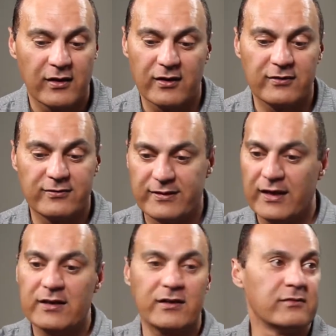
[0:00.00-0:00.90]
is they
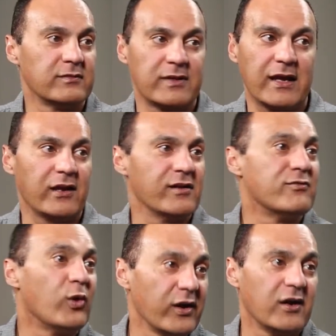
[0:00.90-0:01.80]
can kind of
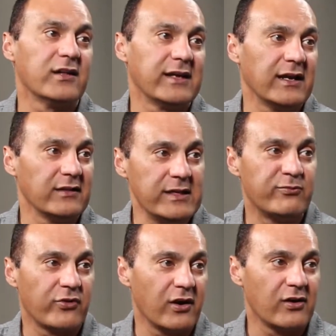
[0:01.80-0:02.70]
avoid all that,
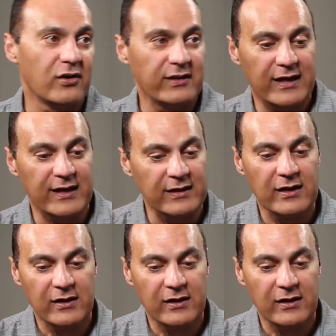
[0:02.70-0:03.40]
leapfrog all that,